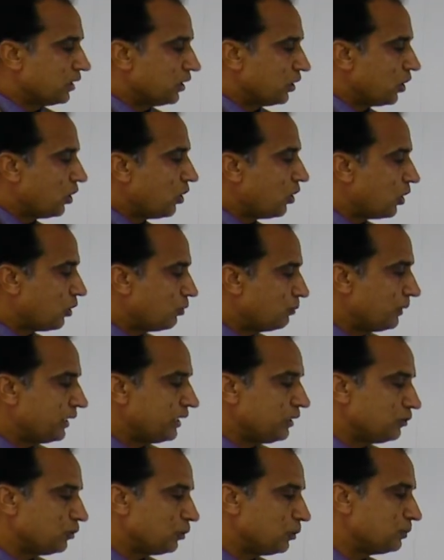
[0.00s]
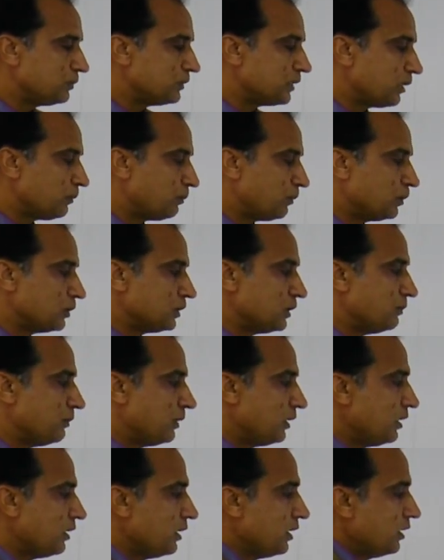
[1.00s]
Now, how many groups are
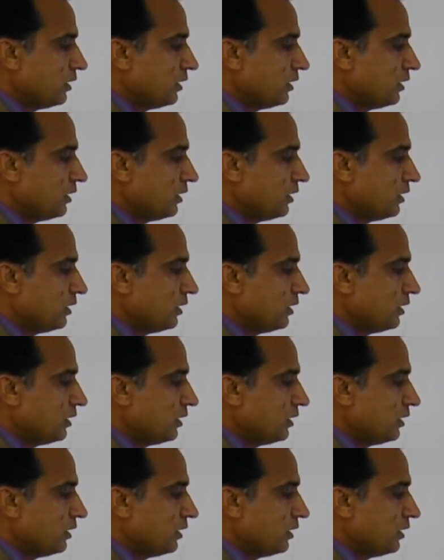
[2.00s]
possible?